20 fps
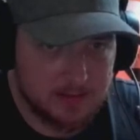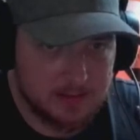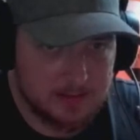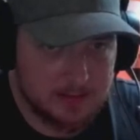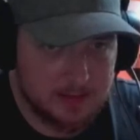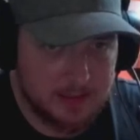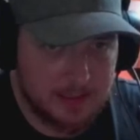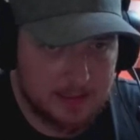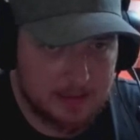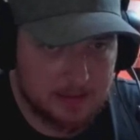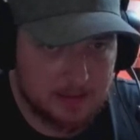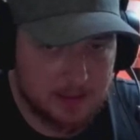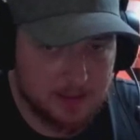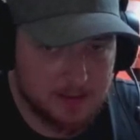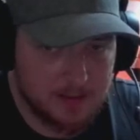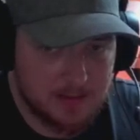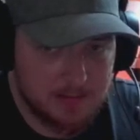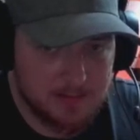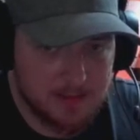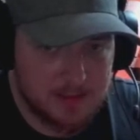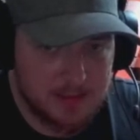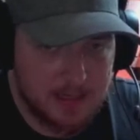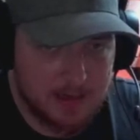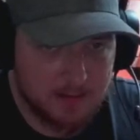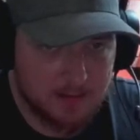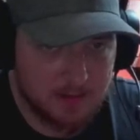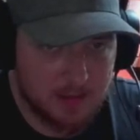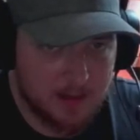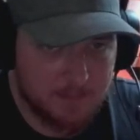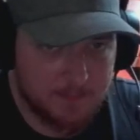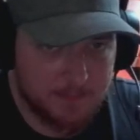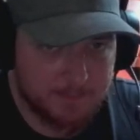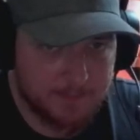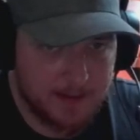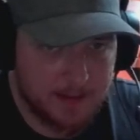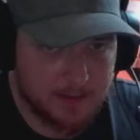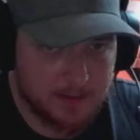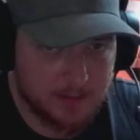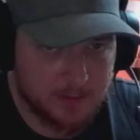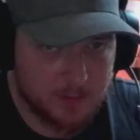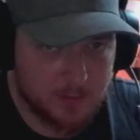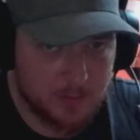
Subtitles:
See that the coaster is now coming around the